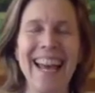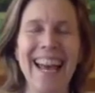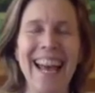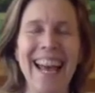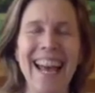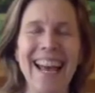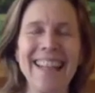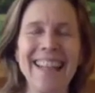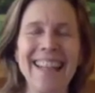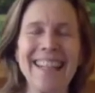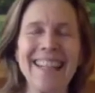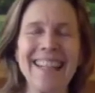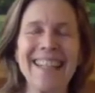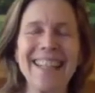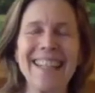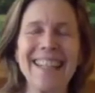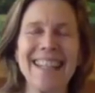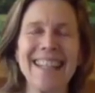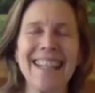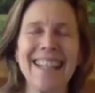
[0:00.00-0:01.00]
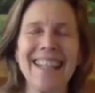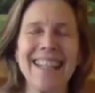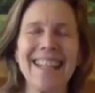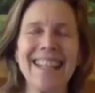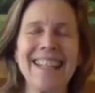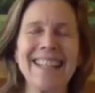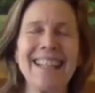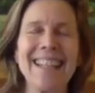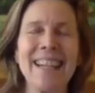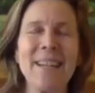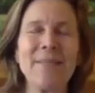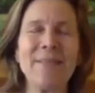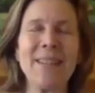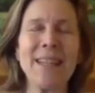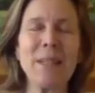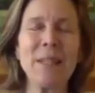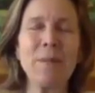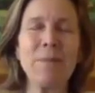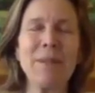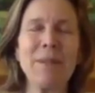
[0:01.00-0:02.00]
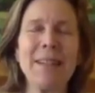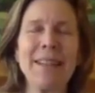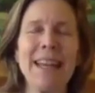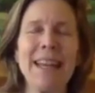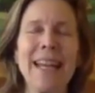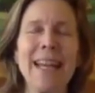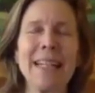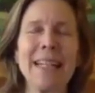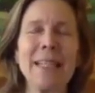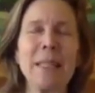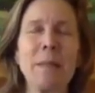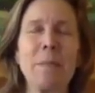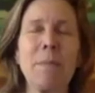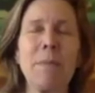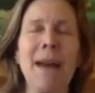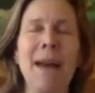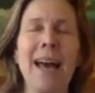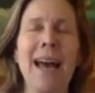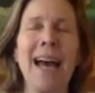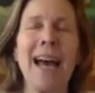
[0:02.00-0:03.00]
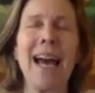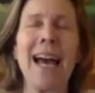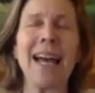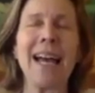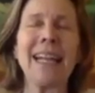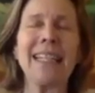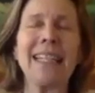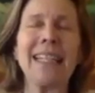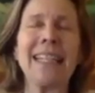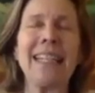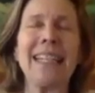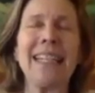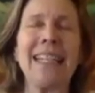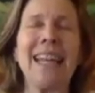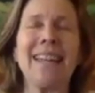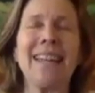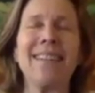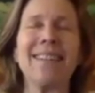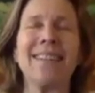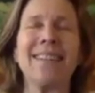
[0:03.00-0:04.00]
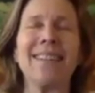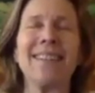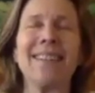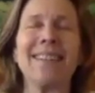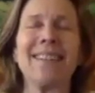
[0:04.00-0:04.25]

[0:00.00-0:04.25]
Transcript: And then this time, let's bring the hands back together.